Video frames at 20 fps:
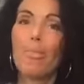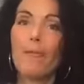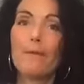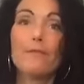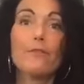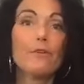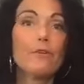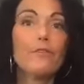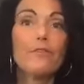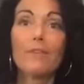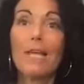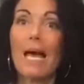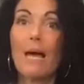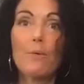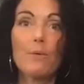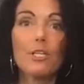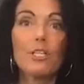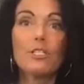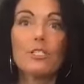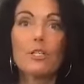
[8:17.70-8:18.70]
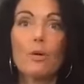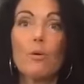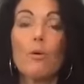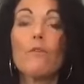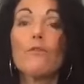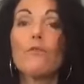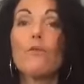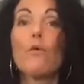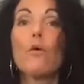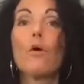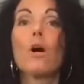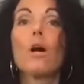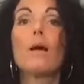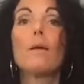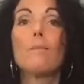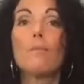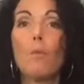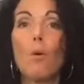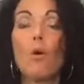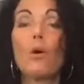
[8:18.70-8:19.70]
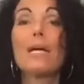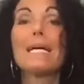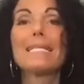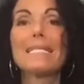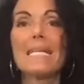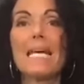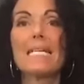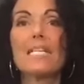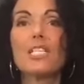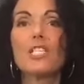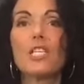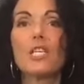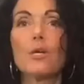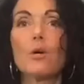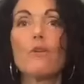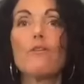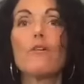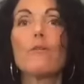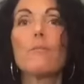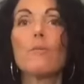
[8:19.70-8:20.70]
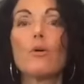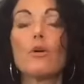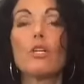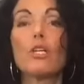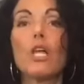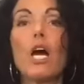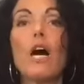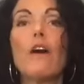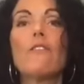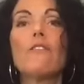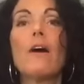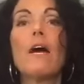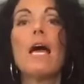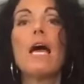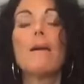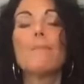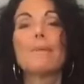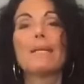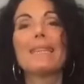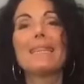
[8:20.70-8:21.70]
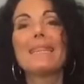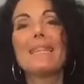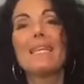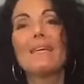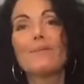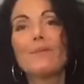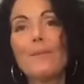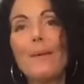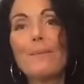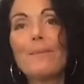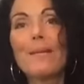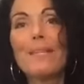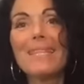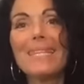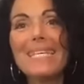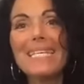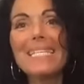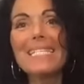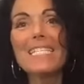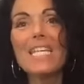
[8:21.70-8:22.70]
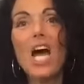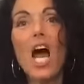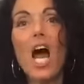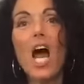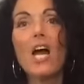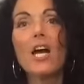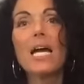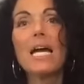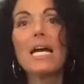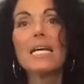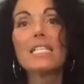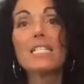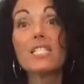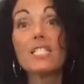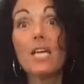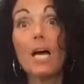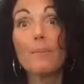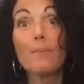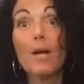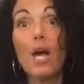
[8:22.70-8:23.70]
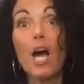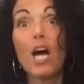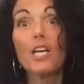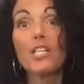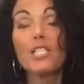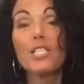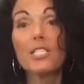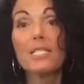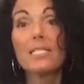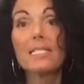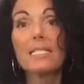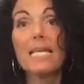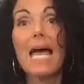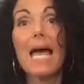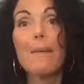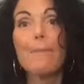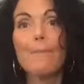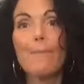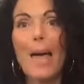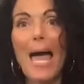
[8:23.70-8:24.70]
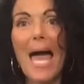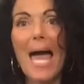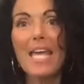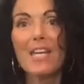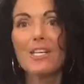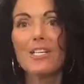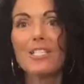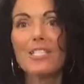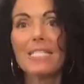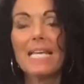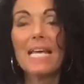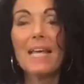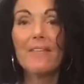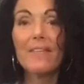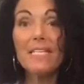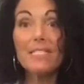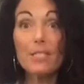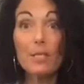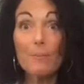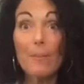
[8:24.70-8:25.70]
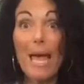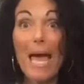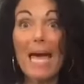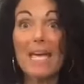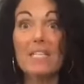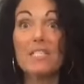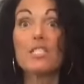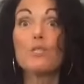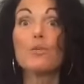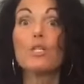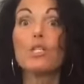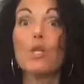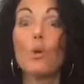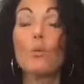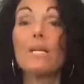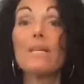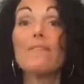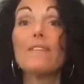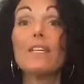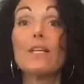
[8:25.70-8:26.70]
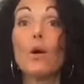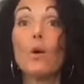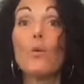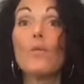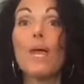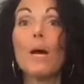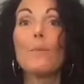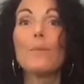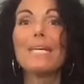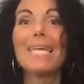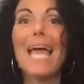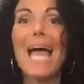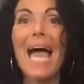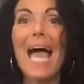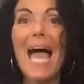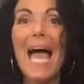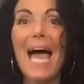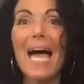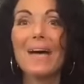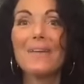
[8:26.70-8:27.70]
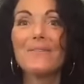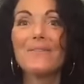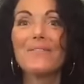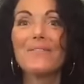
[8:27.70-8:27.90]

for flowers or for more attention or for more love, but remember, these are subconscious patterns. These are patterns we don't even know that we have.